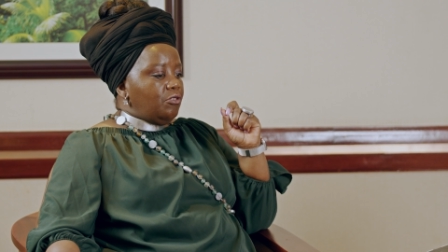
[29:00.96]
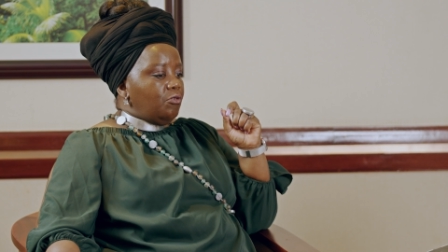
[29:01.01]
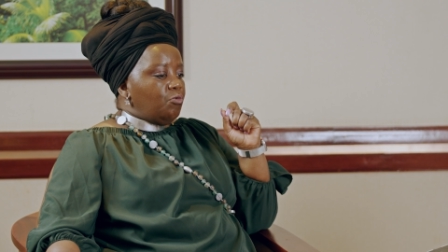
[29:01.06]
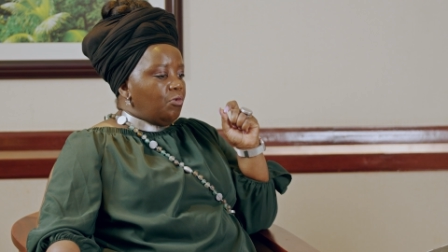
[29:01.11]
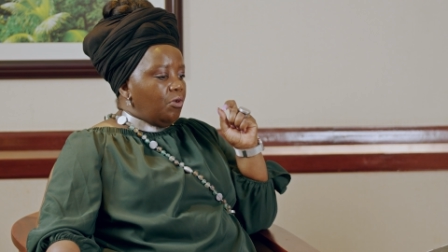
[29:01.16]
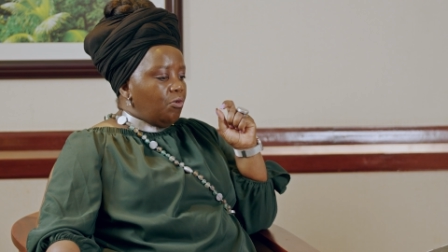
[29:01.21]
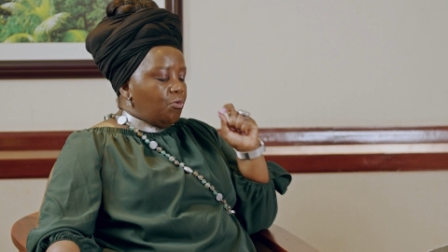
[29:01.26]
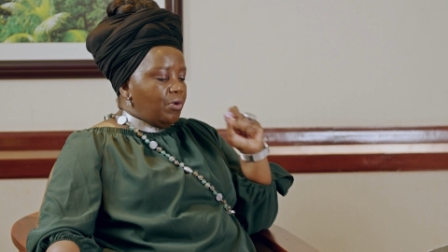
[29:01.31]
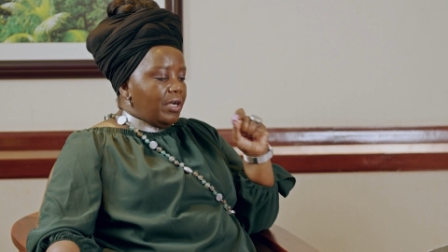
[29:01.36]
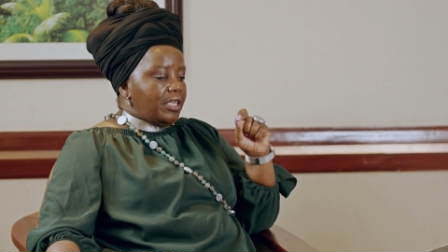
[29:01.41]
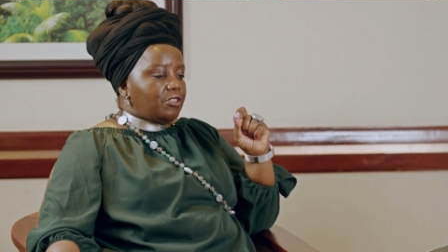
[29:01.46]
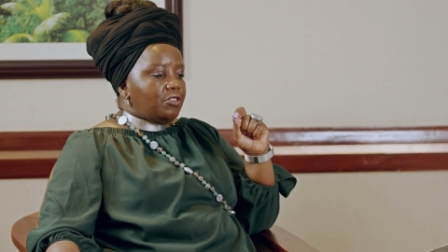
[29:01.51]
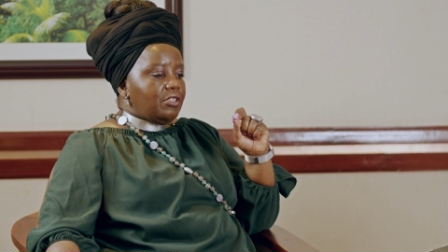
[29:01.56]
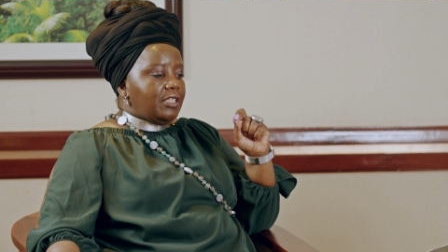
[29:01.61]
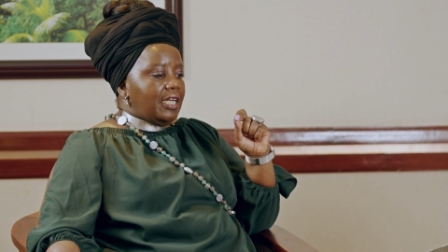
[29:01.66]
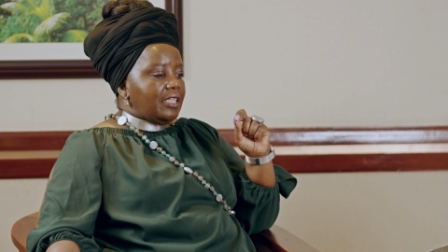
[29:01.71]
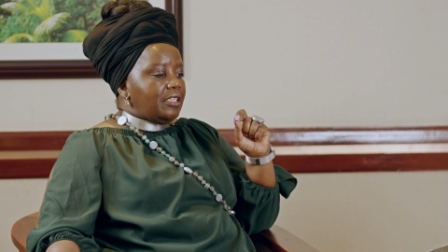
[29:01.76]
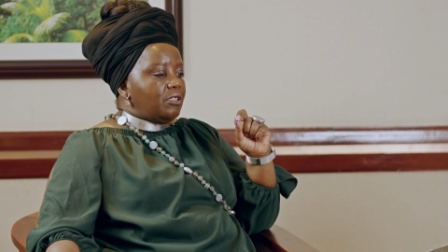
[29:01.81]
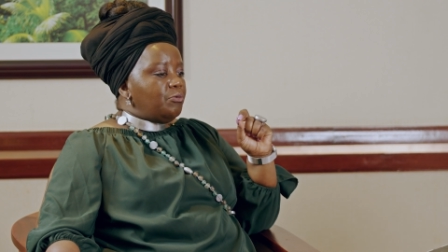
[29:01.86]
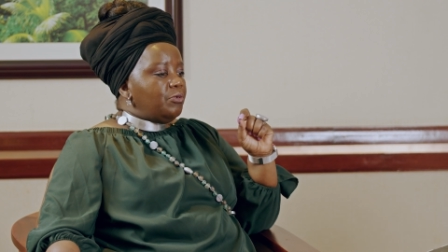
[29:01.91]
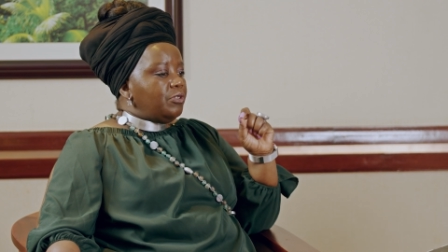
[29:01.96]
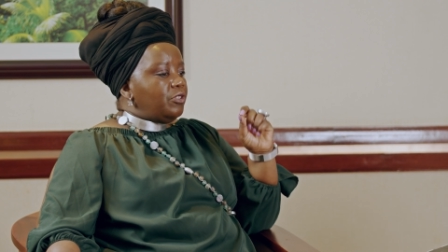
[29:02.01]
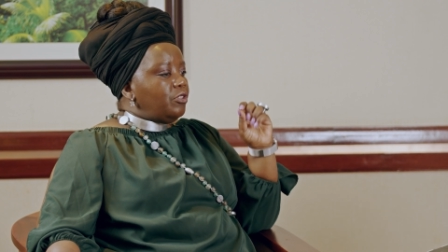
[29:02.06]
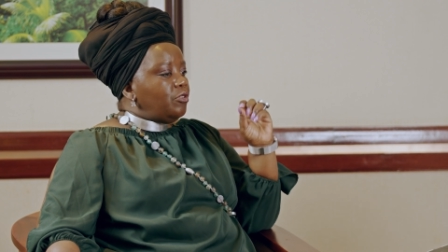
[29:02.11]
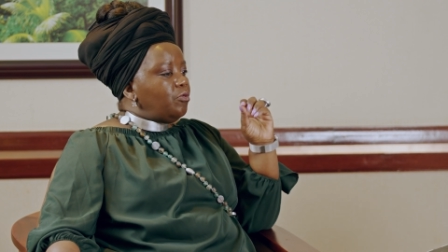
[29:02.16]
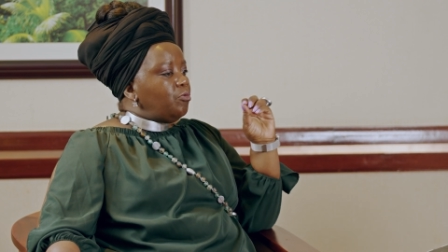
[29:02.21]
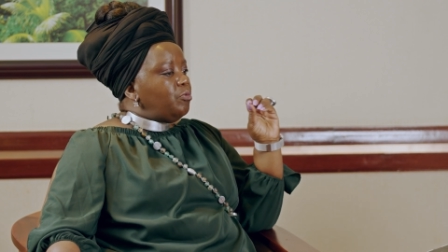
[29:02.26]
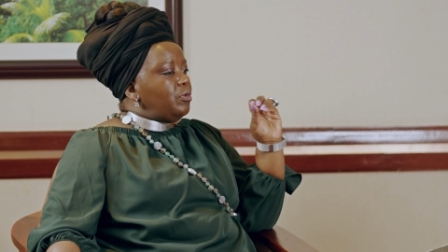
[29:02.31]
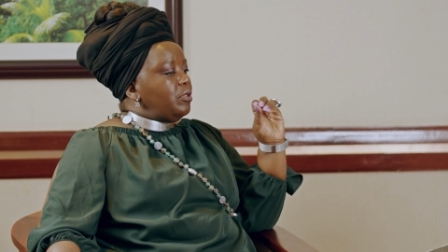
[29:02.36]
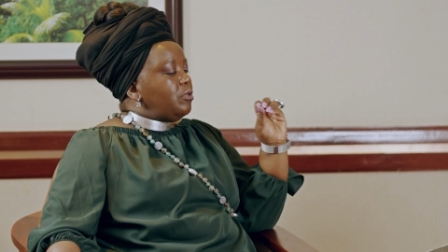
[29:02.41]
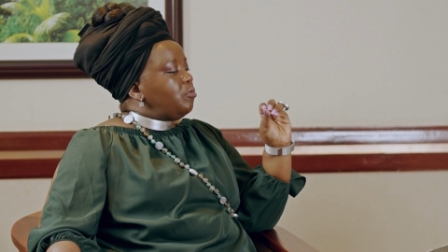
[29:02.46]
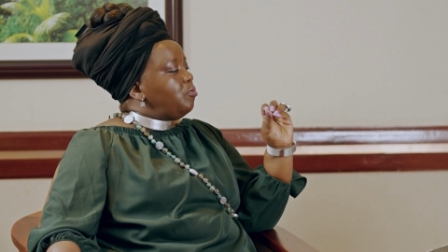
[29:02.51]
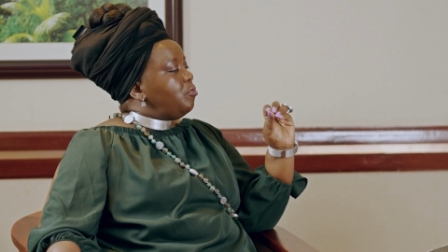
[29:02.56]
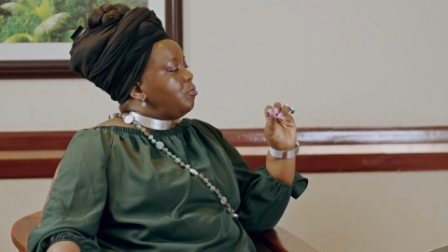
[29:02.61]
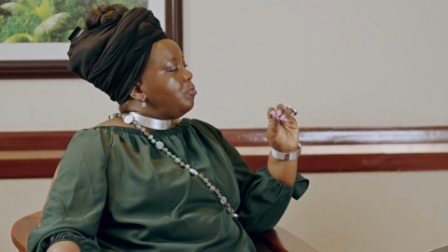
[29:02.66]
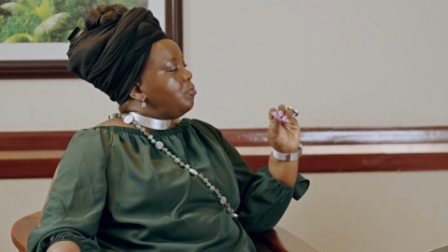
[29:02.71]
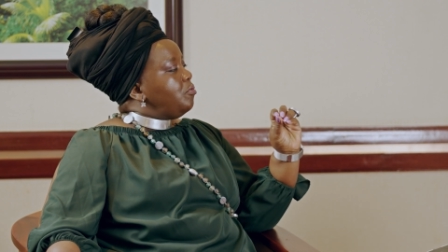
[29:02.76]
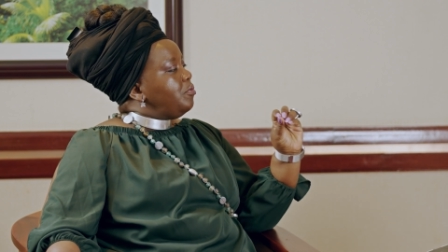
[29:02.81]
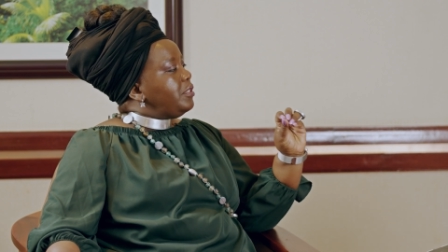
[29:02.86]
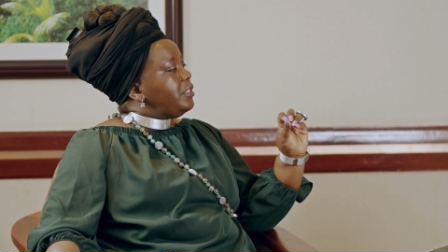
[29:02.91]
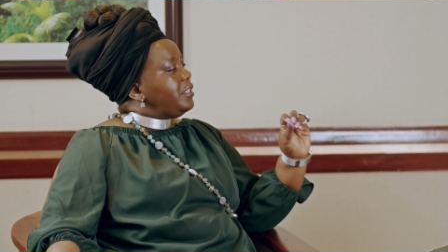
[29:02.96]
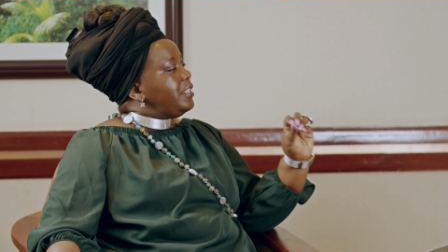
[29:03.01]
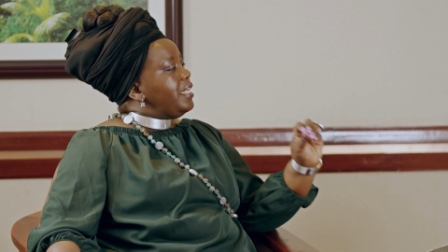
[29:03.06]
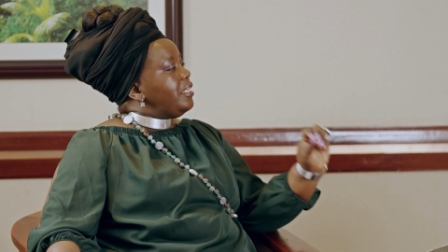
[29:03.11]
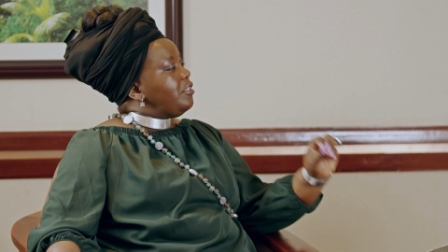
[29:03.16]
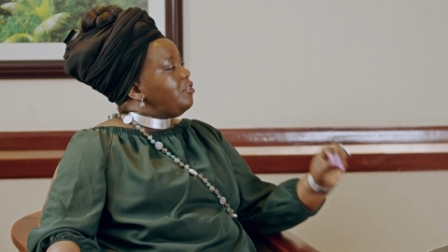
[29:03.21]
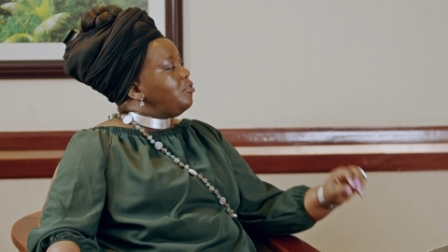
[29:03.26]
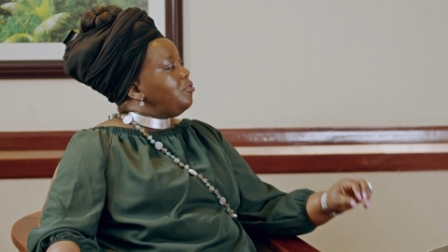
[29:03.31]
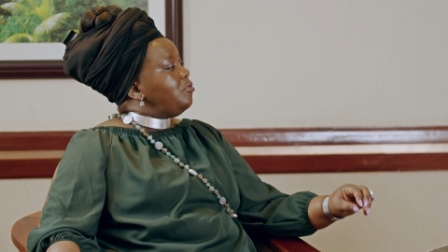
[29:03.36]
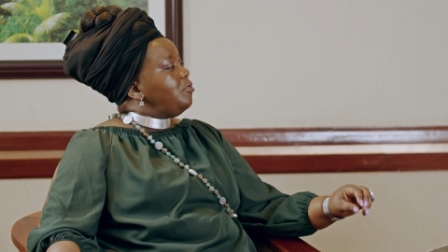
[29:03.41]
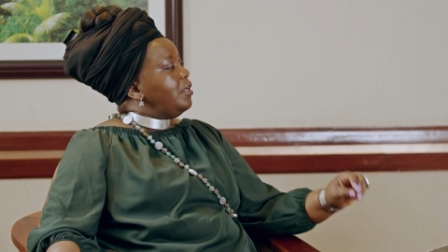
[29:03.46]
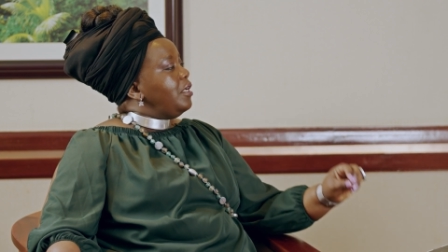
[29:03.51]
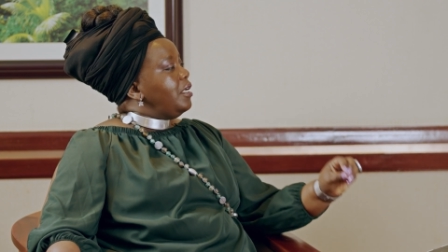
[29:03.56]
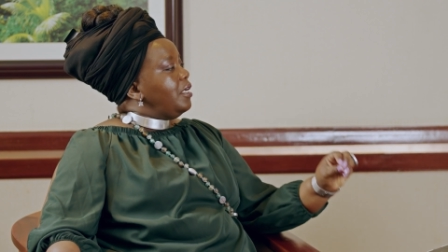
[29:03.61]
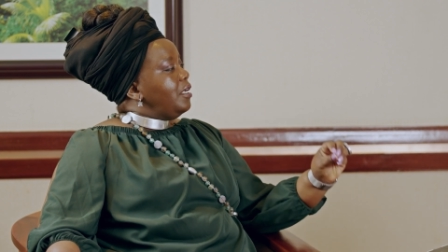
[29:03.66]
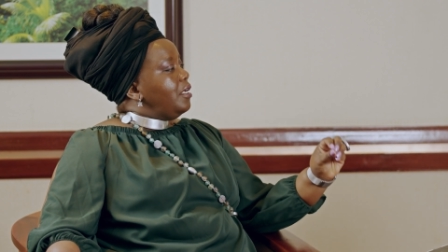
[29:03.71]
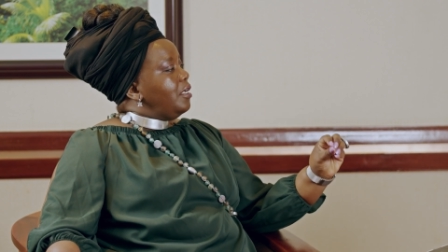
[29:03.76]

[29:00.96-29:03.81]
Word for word: you. We'll work together with you. We'll, we'll take you